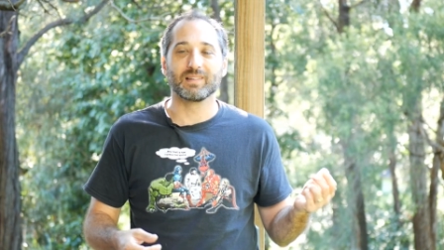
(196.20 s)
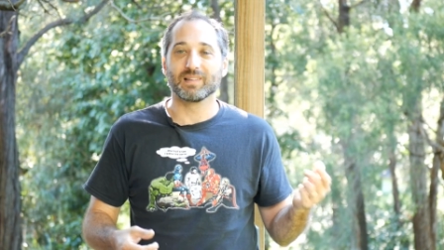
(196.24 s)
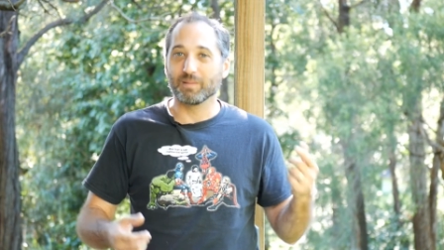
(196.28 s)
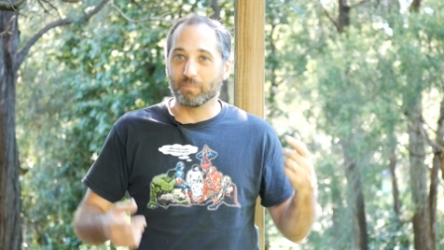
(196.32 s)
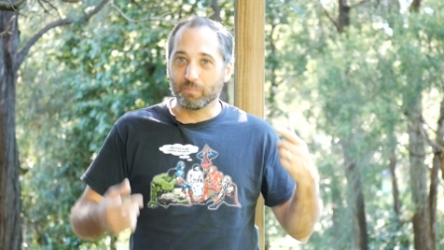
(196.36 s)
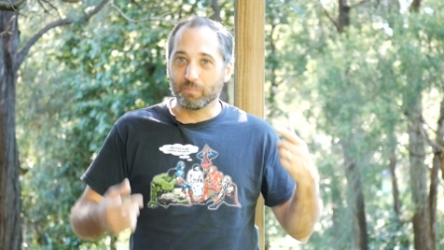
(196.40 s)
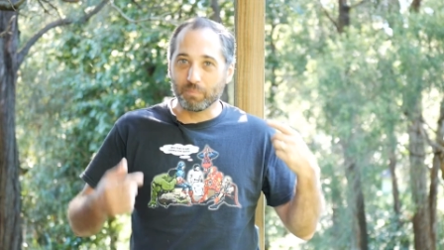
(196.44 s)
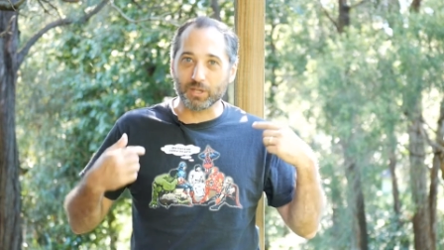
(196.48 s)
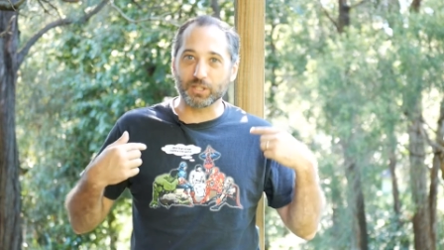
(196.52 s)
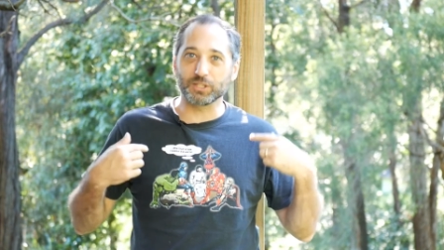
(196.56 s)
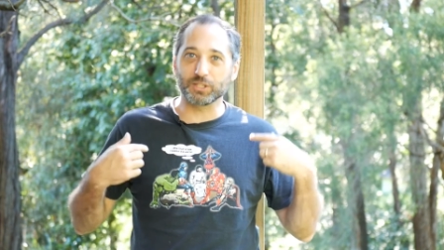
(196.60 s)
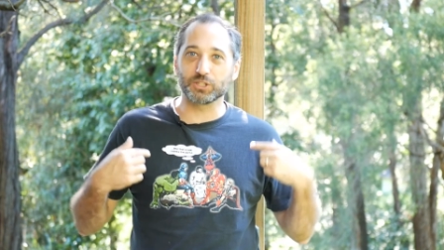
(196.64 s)

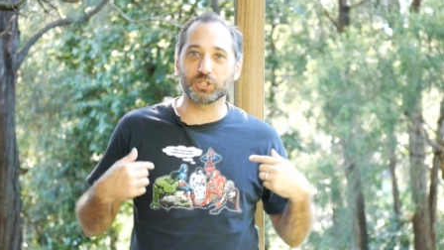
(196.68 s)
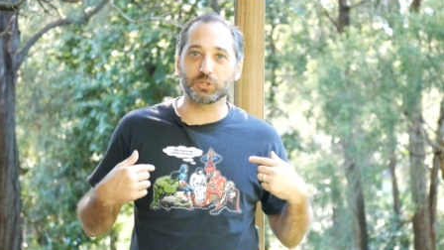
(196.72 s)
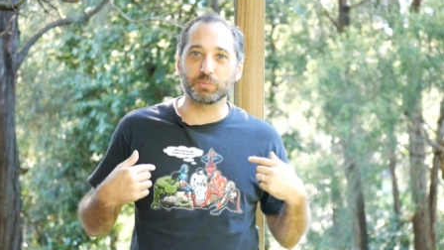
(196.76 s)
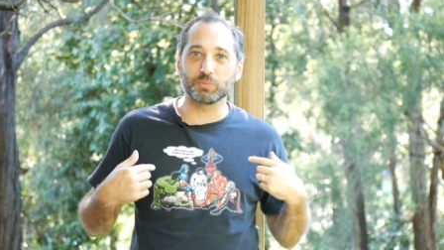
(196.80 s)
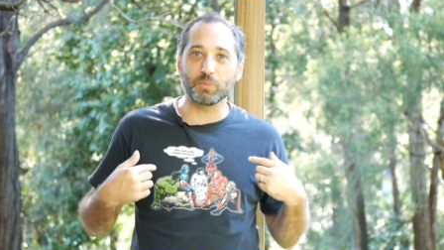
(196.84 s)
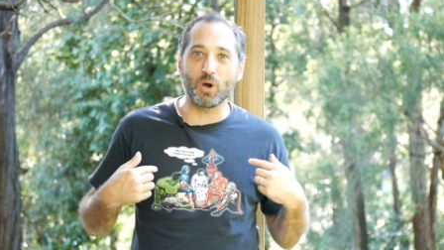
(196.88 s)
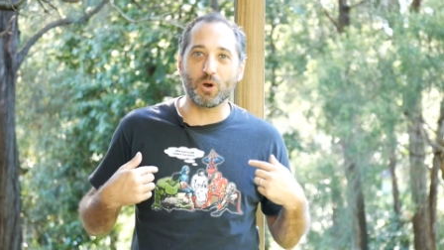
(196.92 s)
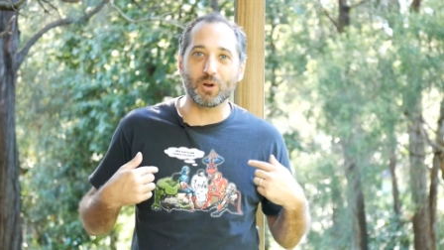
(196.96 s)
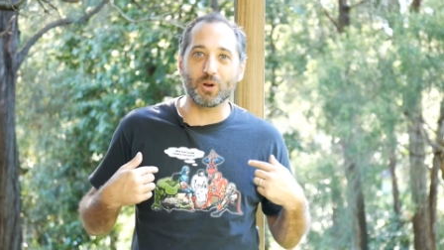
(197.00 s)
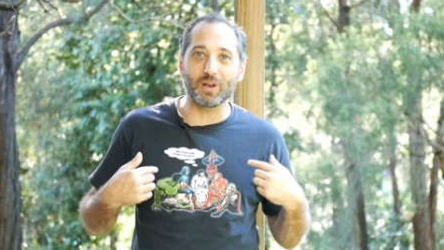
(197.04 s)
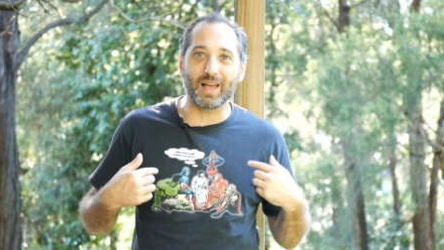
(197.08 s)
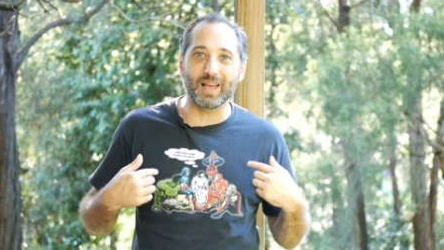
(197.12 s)
But a
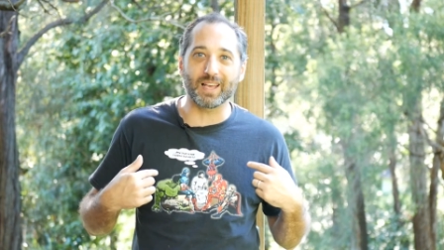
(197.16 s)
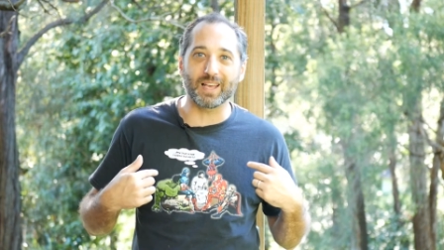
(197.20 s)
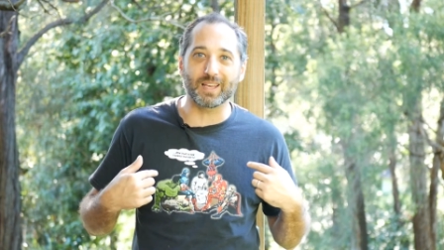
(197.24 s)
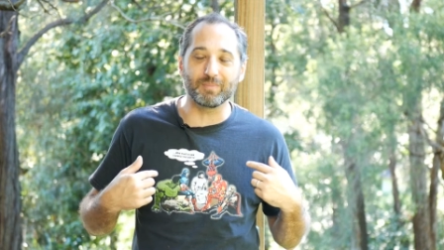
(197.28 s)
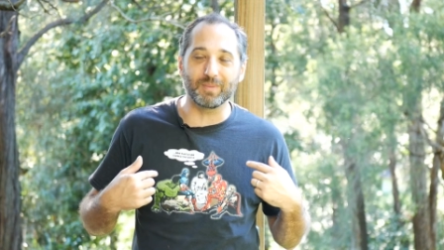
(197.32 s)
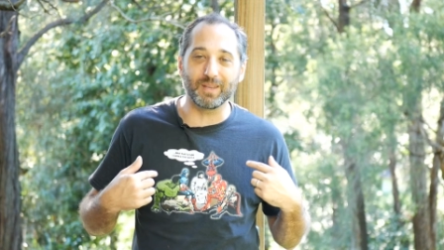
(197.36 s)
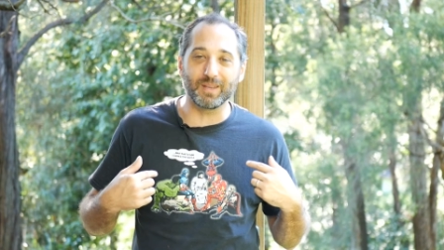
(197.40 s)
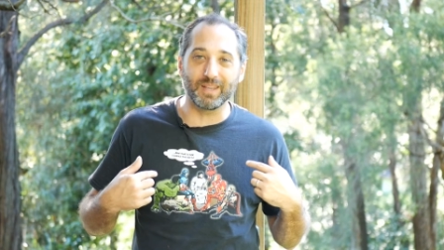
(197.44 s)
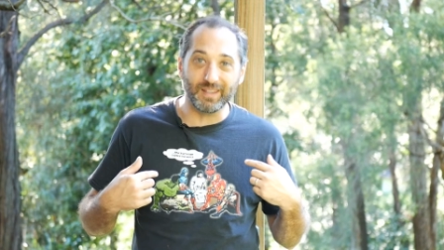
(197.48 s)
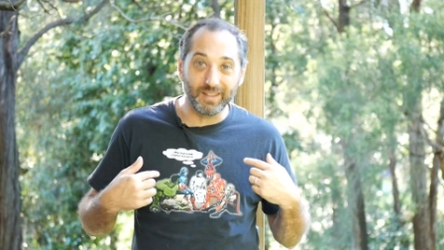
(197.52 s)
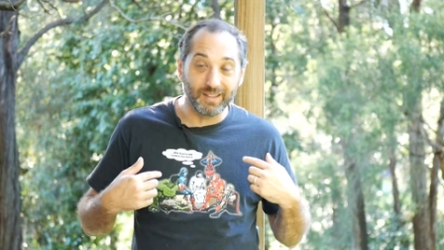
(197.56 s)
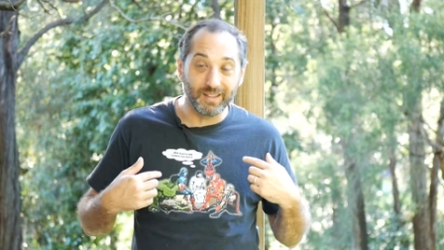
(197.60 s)
schmo like
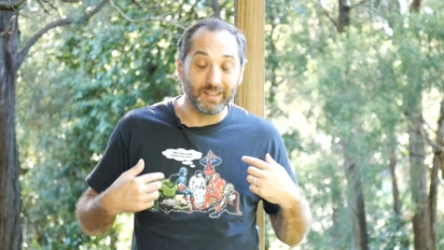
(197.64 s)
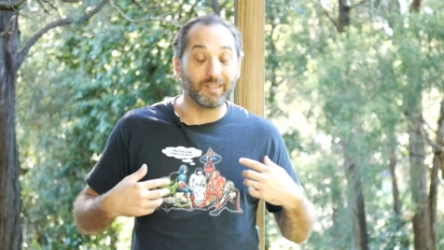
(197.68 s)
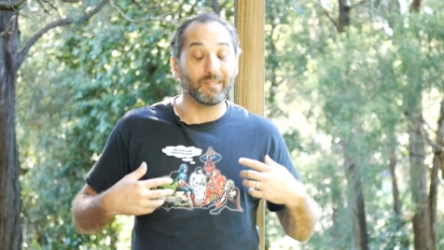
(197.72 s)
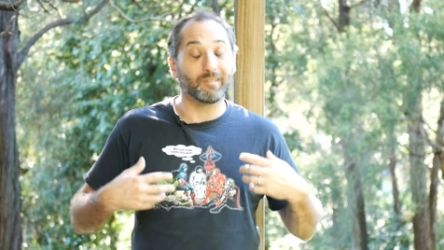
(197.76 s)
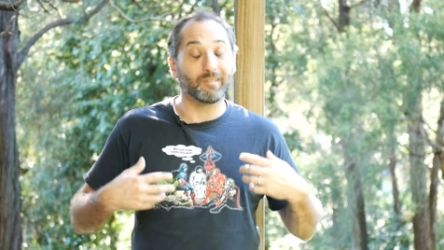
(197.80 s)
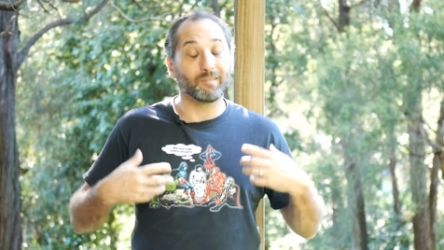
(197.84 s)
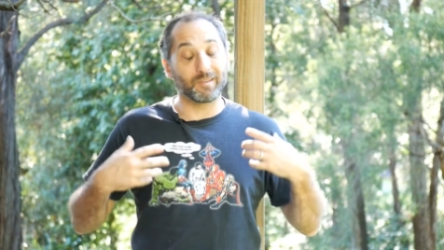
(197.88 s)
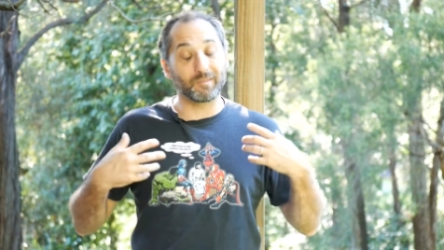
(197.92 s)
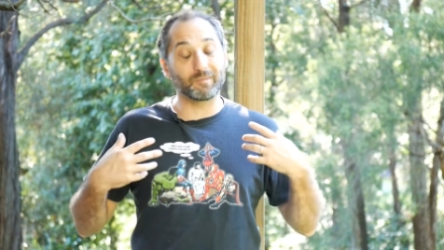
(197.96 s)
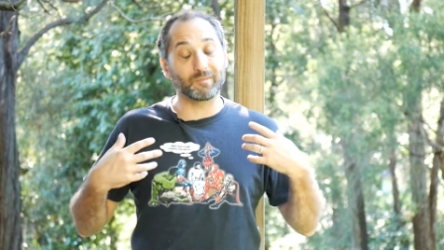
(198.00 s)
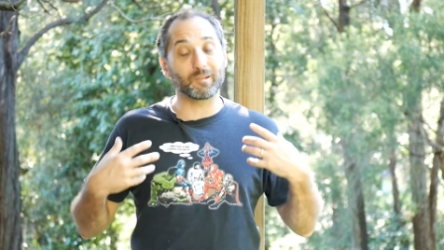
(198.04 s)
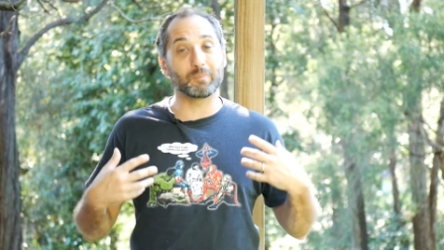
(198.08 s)
me,
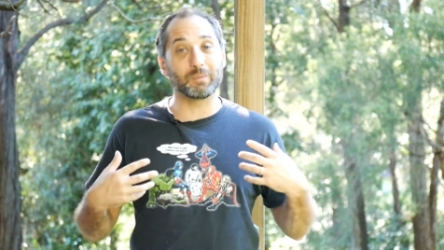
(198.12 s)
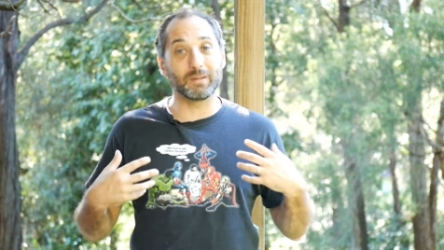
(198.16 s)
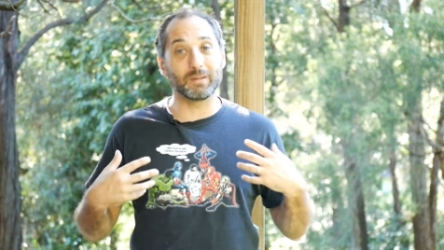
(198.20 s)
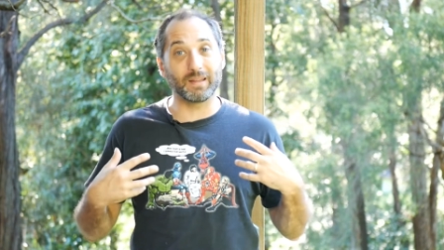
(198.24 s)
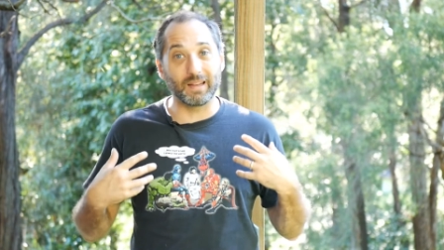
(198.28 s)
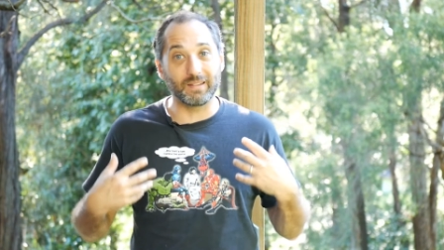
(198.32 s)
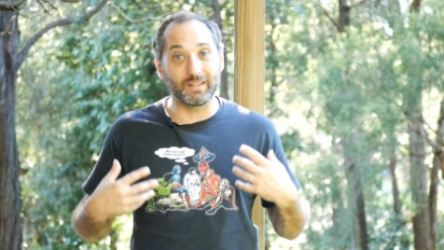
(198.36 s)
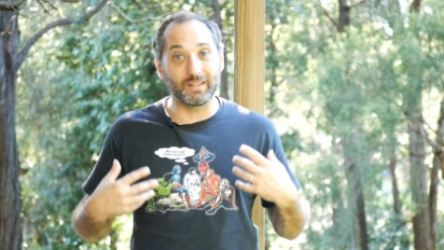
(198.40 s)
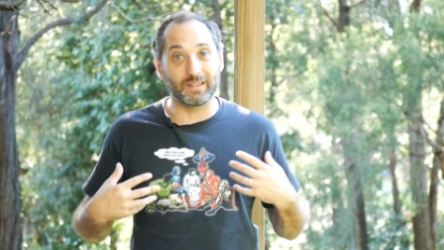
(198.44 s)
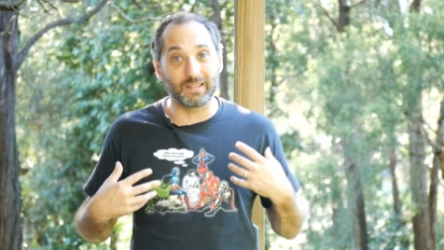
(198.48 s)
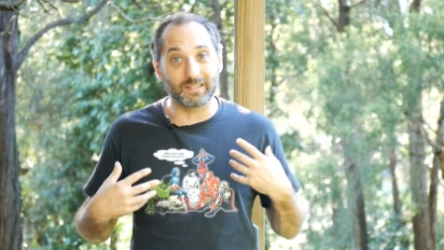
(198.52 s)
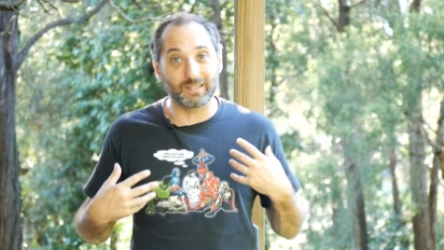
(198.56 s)
when we're
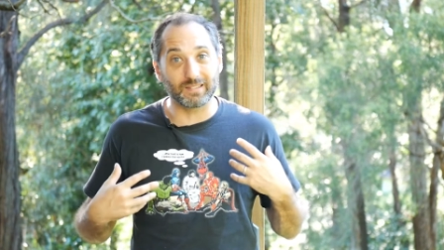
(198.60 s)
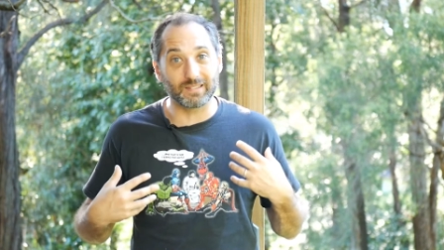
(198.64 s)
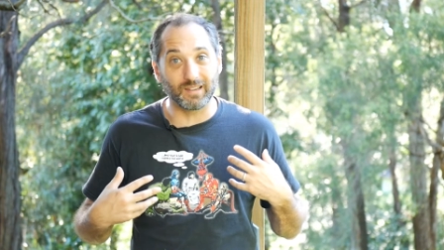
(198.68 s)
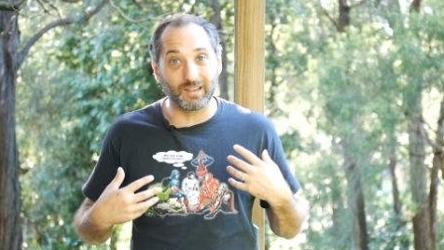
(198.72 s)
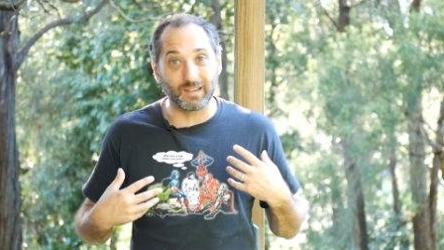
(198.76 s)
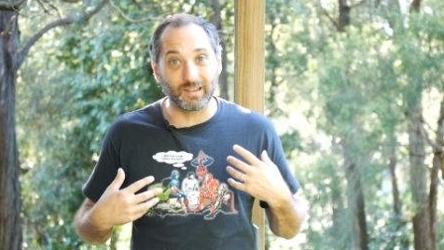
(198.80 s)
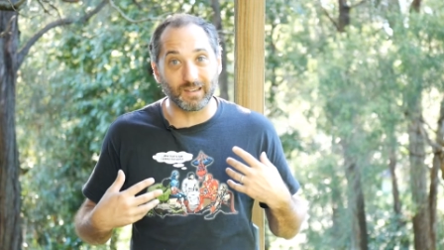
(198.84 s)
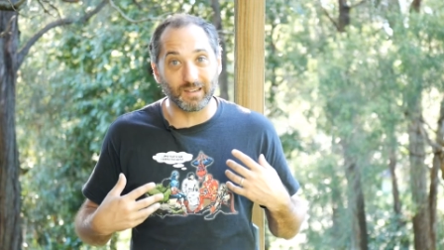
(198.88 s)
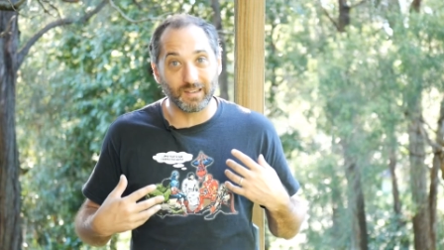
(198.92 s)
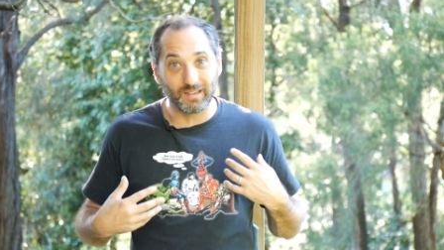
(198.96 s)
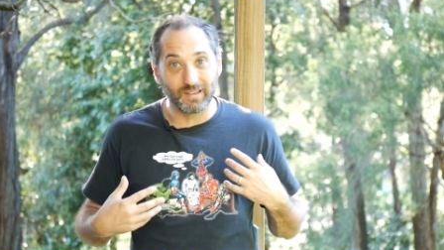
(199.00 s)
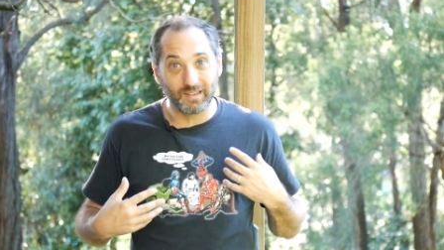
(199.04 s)
playing the
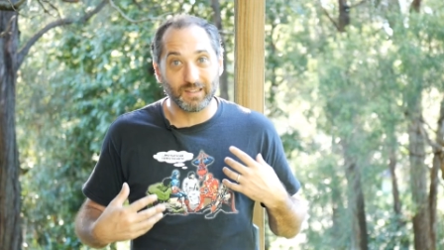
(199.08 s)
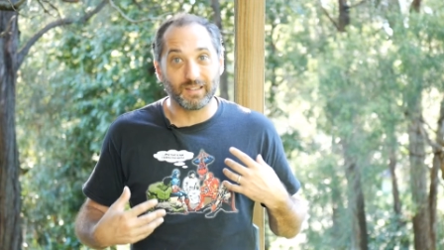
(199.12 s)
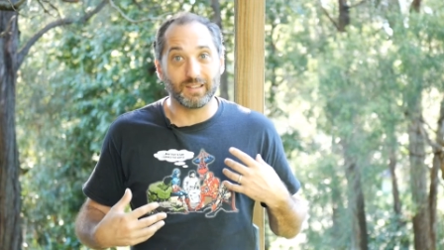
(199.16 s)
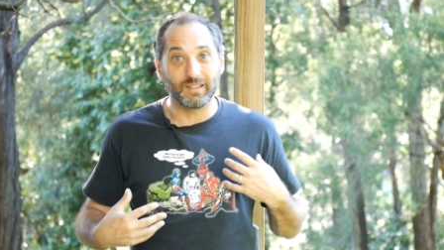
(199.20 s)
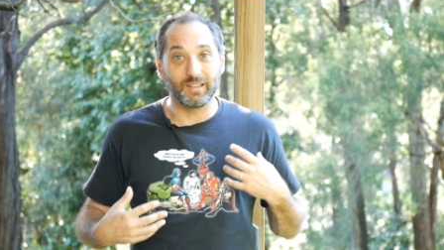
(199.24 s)
guitar,